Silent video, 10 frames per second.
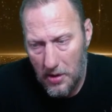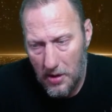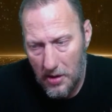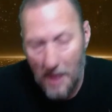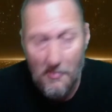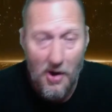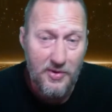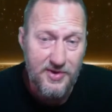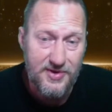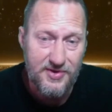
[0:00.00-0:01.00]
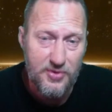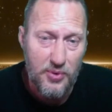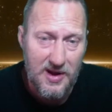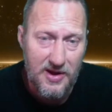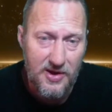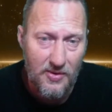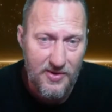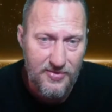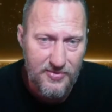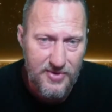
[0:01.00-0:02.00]
I'm always just quickly going
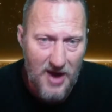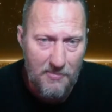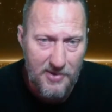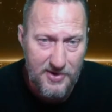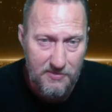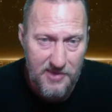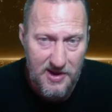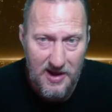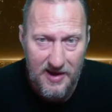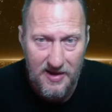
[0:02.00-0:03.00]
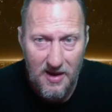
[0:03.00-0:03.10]
through topics and being like